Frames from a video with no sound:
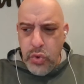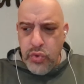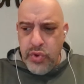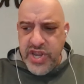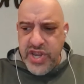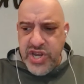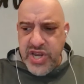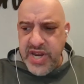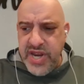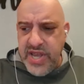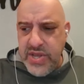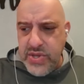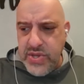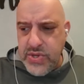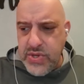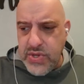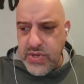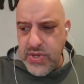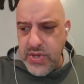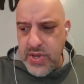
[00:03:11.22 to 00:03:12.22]
reaching
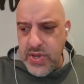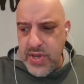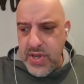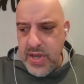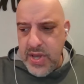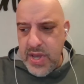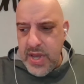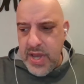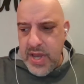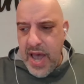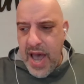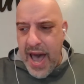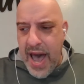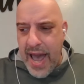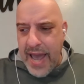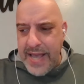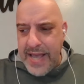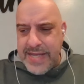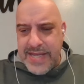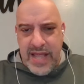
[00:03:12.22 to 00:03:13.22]
his
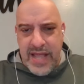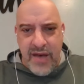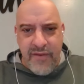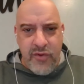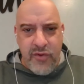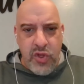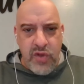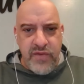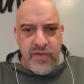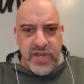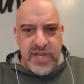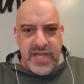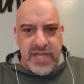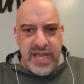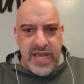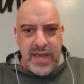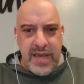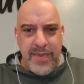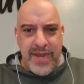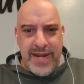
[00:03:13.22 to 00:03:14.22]
highest level of
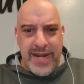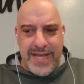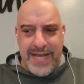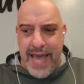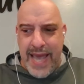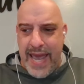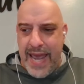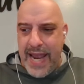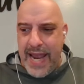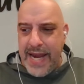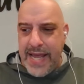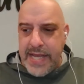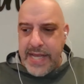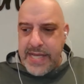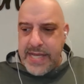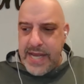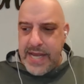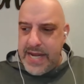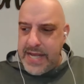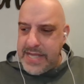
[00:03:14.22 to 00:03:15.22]
esteem in his
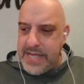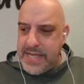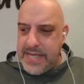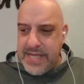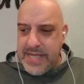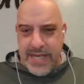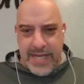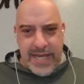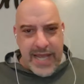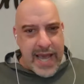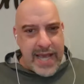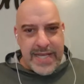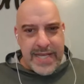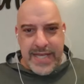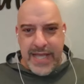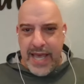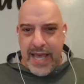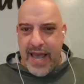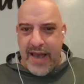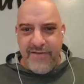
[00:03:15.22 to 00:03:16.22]
80s. And it's this guy
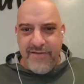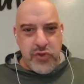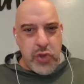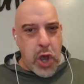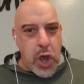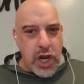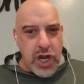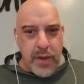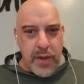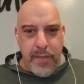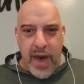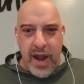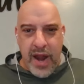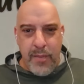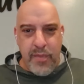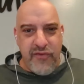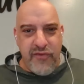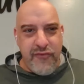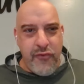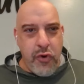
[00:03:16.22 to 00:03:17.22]
is like, I've talked about
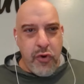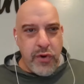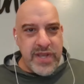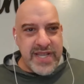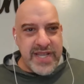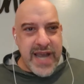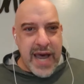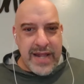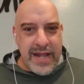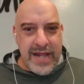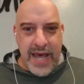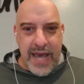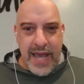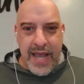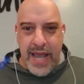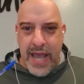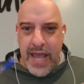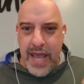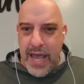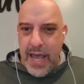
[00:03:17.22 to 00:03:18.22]
him before. He's got
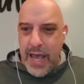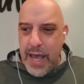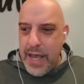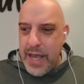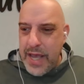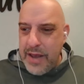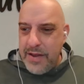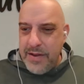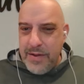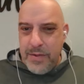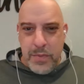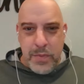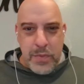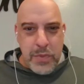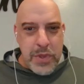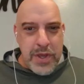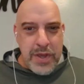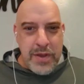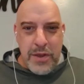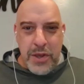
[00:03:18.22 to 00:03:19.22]
like
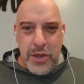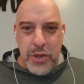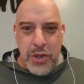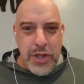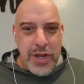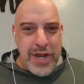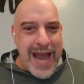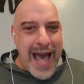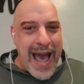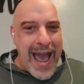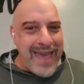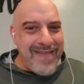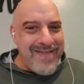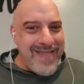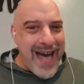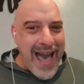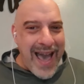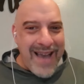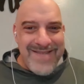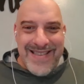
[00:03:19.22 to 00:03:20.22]
nine
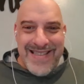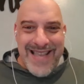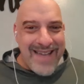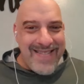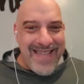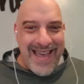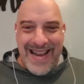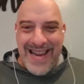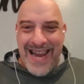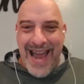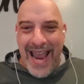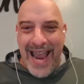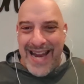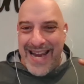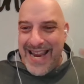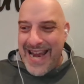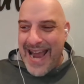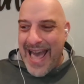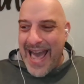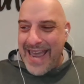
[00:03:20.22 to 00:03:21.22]
lives. He's got like
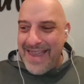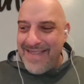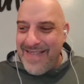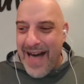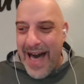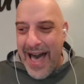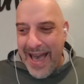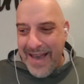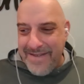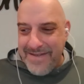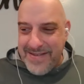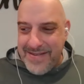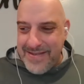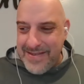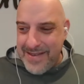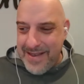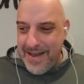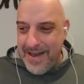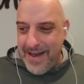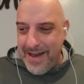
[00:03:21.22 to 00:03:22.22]
99
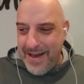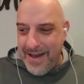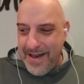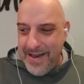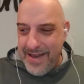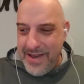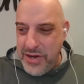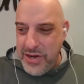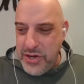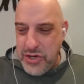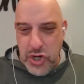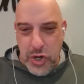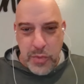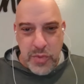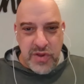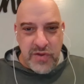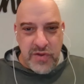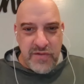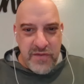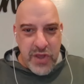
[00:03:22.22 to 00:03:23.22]
lives uh, in
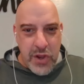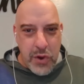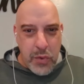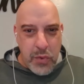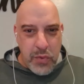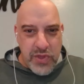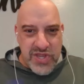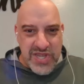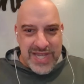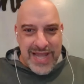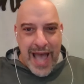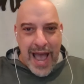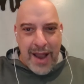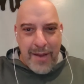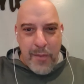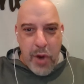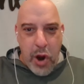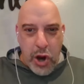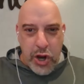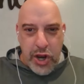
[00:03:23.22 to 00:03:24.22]
terms of, you know, the
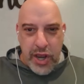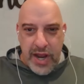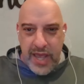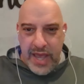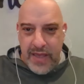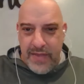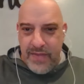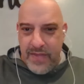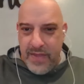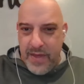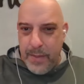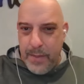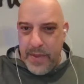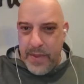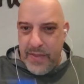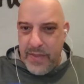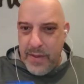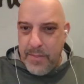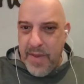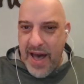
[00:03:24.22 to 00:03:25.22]
stock market in the,
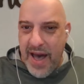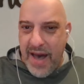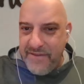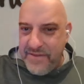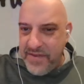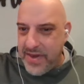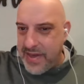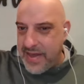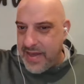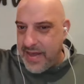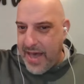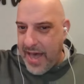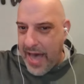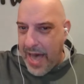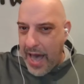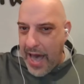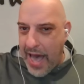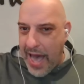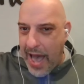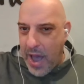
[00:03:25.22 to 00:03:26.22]
in the mafia,
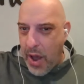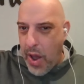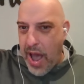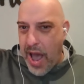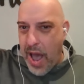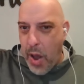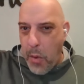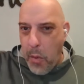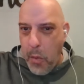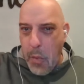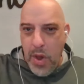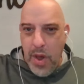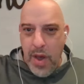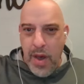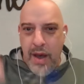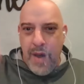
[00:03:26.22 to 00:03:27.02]
how, how